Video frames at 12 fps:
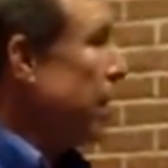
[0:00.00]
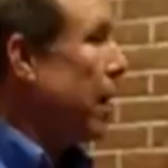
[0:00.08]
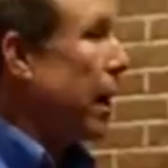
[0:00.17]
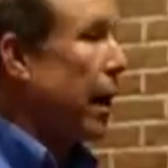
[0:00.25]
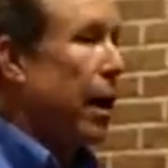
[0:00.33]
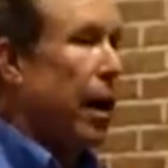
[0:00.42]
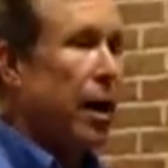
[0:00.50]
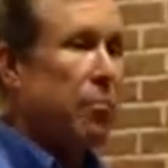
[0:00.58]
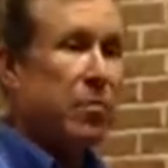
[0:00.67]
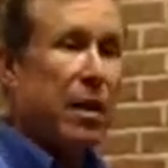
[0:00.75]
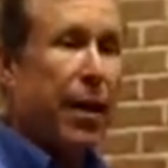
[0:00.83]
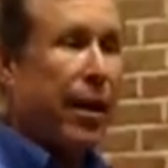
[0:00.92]

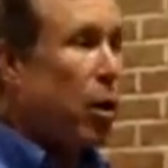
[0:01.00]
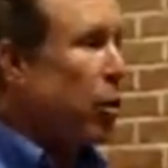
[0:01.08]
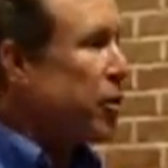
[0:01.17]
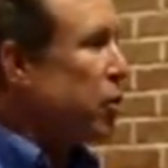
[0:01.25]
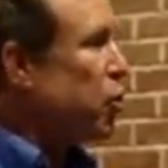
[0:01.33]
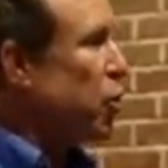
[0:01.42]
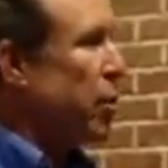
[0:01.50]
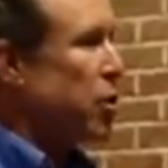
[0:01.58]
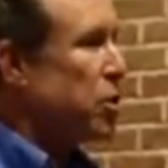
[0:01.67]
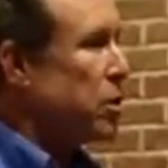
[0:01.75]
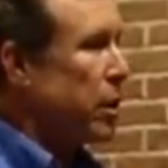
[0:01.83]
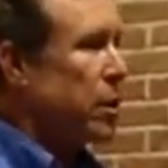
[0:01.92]
Anybody know what the two
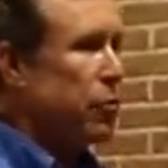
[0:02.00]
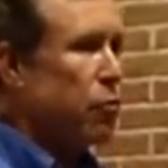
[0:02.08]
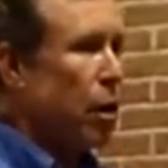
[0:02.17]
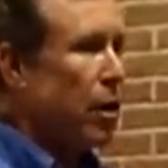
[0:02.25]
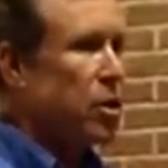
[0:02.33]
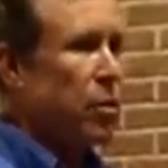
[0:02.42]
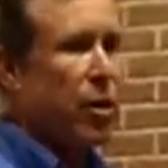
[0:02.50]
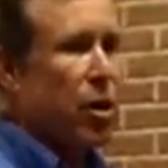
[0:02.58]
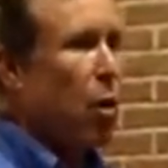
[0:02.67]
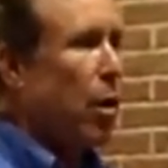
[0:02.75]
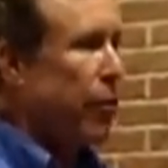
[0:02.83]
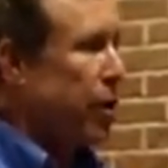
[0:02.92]
most addictive drugs that we
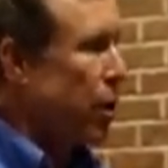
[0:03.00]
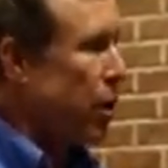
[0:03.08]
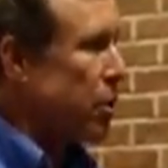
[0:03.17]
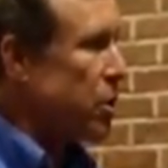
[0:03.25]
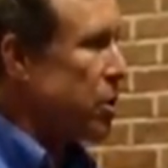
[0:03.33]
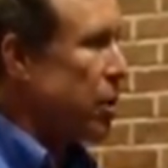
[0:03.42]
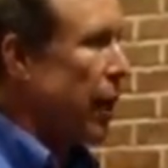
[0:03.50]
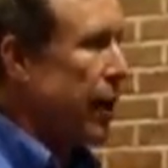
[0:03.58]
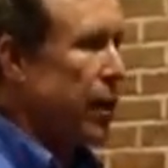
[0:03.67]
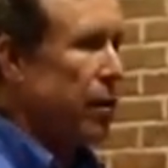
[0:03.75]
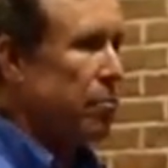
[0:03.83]
know of in our society?